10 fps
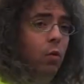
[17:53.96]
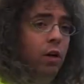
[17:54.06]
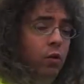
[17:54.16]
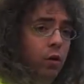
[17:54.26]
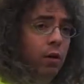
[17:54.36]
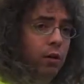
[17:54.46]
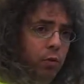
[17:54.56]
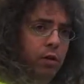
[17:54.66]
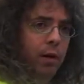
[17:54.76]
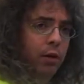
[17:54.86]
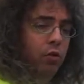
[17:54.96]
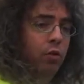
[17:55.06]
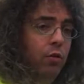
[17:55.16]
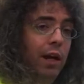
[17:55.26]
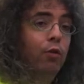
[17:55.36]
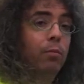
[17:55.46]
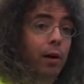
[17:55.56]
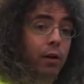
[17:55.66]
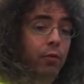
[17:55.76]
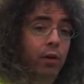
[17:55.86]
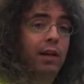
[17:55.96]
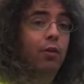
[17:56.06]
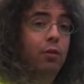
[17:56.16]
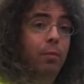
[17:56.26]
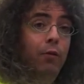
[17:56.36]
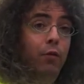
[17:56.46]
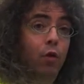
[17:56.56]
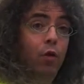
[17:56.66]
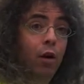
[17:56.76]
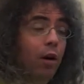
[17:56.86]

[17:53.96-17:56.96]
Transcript: is one chord. We're in bar two. Now we're in bar three. Now we're in bar four.